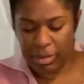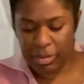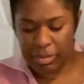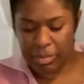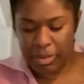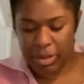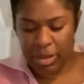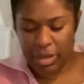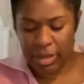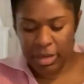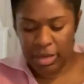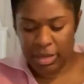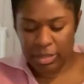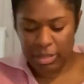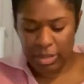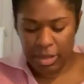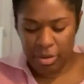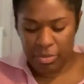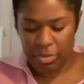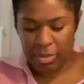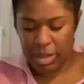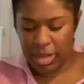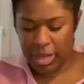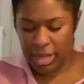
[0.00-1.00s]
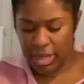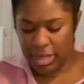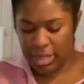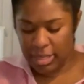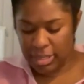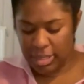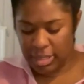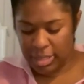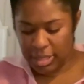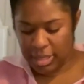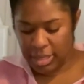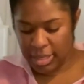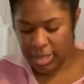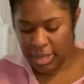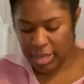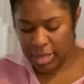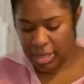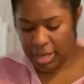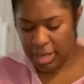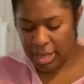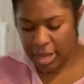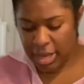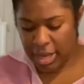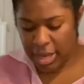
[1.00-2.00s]
But it's always
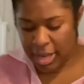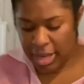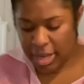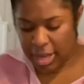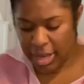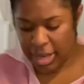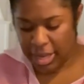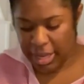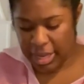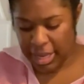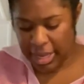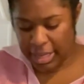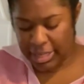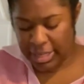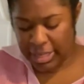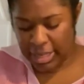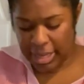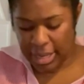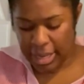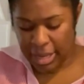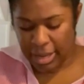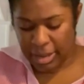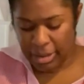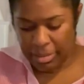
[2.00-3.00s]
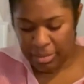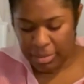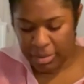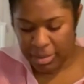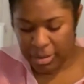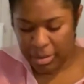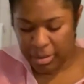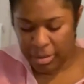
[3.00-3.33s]
a guessing game.